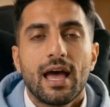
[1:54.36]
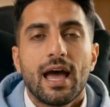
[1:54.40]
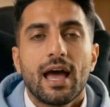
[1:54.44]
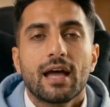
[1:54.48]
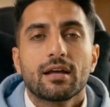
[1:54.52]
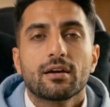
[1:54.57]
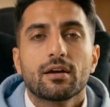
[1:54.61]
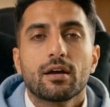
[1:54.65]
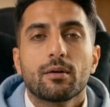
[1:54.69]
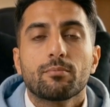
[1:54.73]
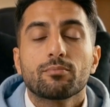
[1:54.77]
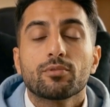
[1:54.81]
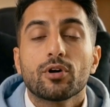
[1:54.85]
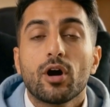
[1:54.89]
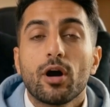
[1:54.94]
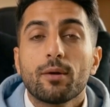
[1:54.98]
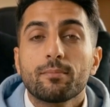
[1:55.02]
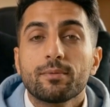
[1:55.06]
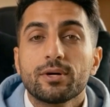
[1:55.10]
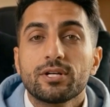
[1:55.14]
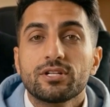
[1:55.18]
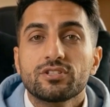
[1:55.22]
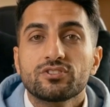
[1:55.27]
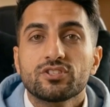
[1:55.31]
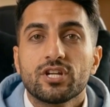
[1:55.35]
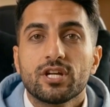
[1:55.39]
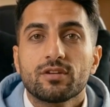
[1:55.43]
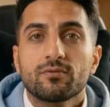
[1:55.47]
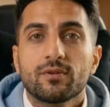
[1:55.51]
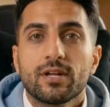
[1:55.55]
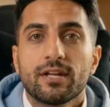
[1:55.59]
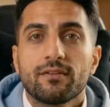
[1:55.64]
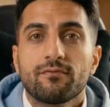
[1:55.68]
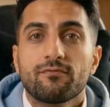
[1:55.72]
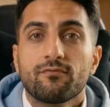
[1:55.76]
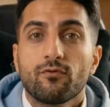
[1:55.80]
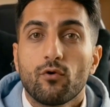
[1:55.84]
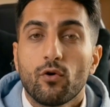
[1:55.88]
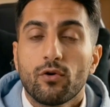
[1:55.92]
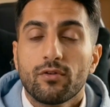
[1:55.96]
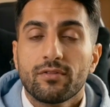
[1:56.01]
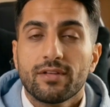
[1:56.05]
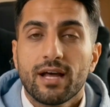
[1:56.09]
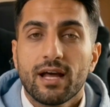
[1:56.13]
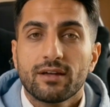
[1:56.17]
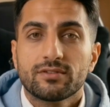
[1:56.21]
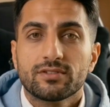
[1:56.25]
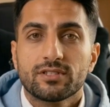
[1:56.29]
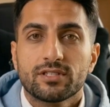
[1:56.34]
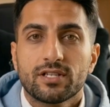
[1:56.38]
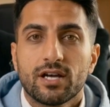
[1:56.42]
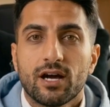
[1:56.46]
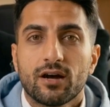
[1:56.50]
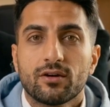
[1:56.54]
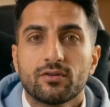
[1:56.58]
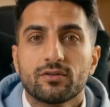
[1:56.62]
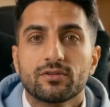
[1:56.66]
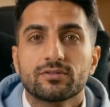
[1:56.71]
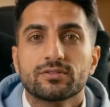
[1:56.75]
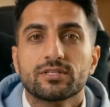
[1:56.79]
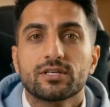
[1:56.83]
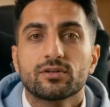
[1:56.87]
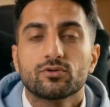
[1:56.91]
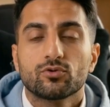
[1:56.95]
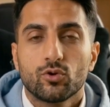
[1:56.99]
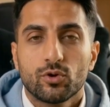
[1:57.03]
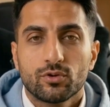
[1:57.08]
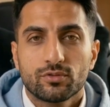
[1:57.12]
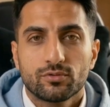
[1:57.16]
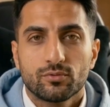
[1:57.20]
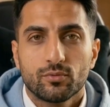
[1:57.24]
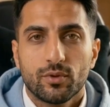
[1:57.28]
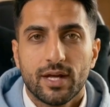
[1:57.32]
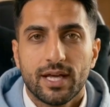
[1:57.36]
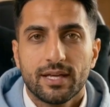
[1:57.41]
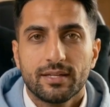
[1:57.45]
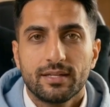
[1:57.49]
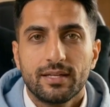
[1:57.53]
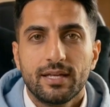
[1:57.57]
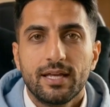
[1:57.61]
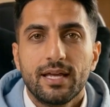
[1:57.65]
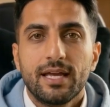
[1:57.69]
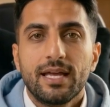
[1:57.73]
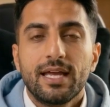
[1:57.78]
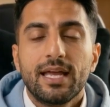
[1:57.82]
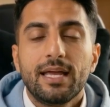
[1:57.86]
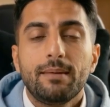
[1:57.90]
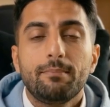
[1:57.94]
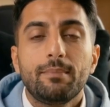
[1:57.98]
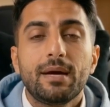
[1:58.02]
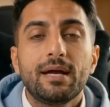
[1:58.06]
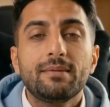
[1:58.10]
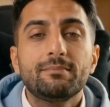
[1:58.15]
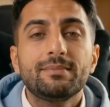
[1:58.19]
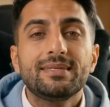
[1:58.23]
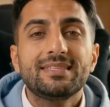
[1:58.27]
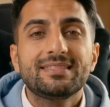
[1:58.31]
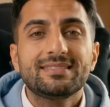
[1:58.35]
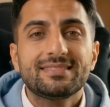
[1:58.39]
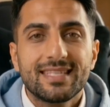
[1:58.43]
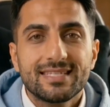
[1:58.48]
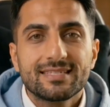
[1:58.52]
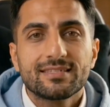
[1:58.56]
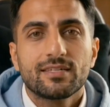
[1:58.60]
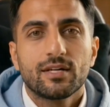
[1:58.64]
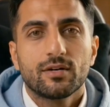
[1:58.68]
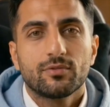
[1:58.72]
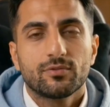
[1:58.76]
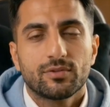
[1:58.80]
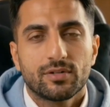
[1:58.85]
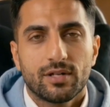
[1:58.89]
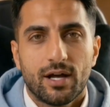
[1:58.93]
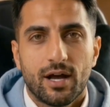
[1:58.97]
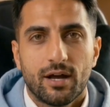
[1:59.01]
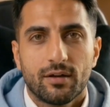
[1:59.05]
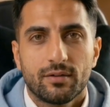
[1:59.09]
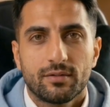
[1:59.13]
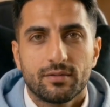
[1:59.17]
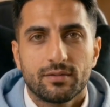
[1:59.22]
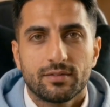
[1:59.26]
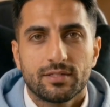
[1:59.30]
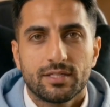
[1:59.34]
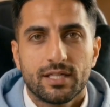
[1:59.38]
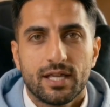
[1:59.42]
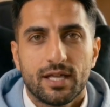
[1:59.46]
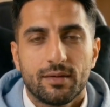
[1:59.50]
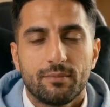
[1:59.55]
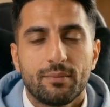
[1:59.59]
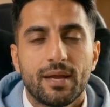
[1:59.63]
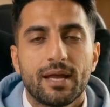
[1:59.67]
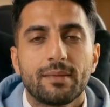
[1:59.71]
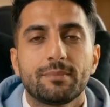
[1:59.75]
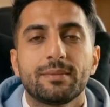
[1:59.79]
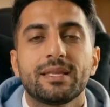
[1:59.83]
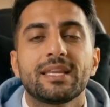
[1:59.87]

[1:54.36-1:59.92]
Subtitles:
And on a property generating $4,000 in gross rent, it might be $600, it might